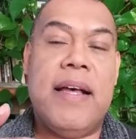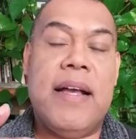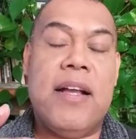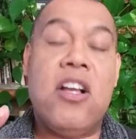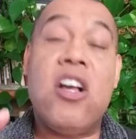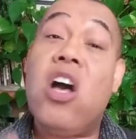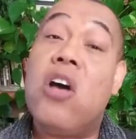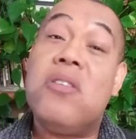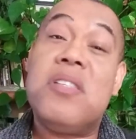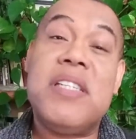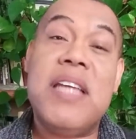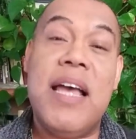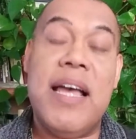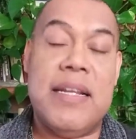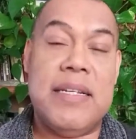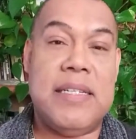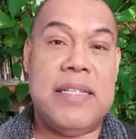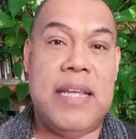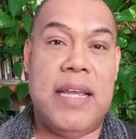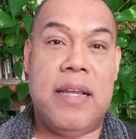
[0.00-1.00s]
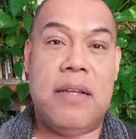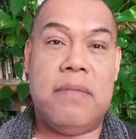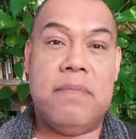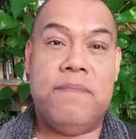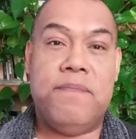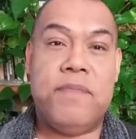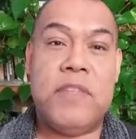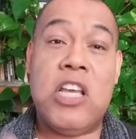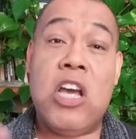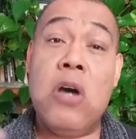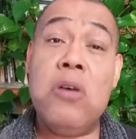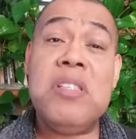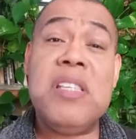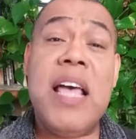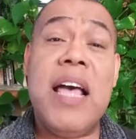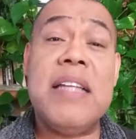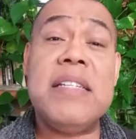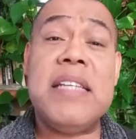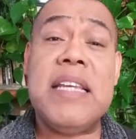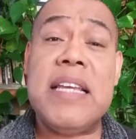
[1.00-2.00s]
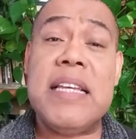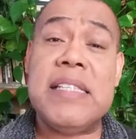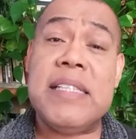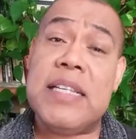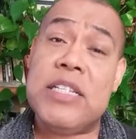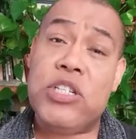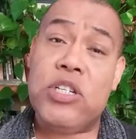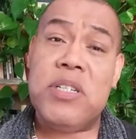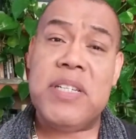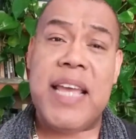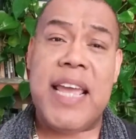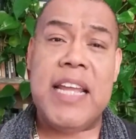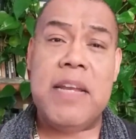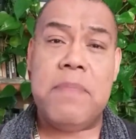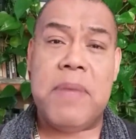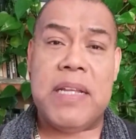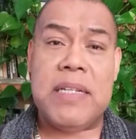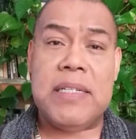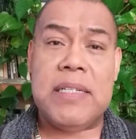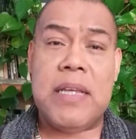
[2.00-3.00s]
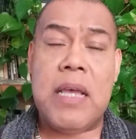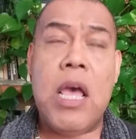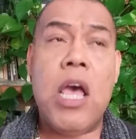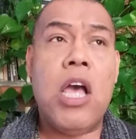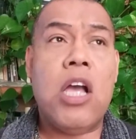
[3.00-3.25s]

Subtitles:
ghost hunting. Ghost hunting is entertainment.